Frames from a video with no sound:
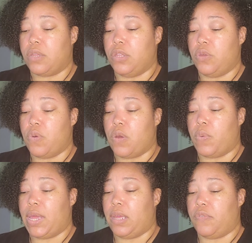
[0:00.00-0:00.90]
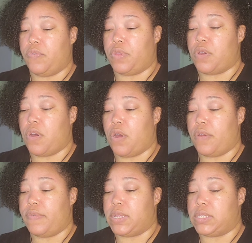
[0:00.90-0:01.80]
you are waiting for the
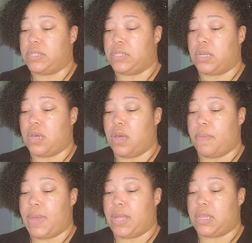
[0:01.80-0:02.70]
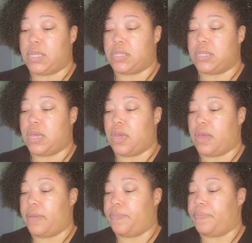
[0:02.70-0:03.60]
harvest to come at this
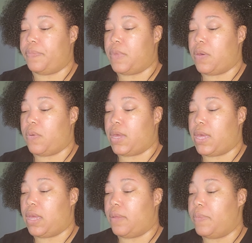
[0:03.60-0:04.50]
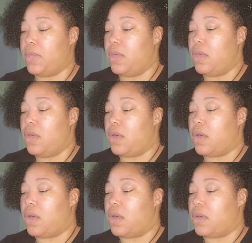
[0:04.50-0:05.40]
time. Okay?
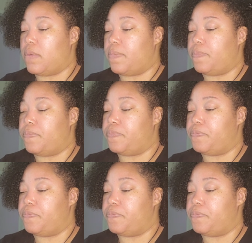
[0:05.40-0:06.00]
Um,